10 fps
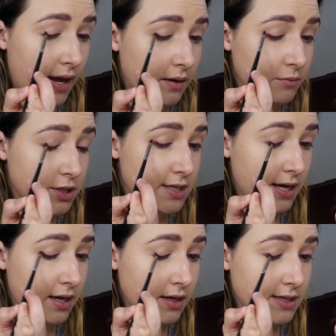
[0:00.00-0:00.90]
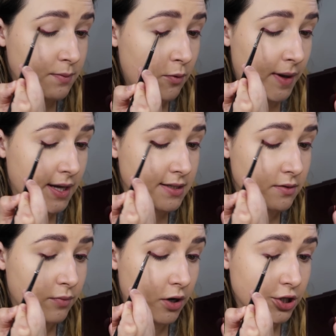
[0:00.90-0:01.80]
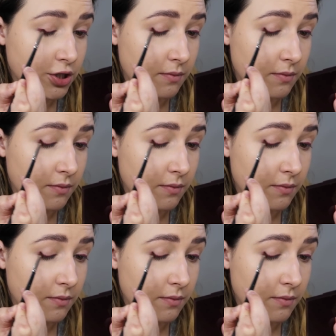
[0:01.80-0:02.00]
And I'm just taking a small pencil brush,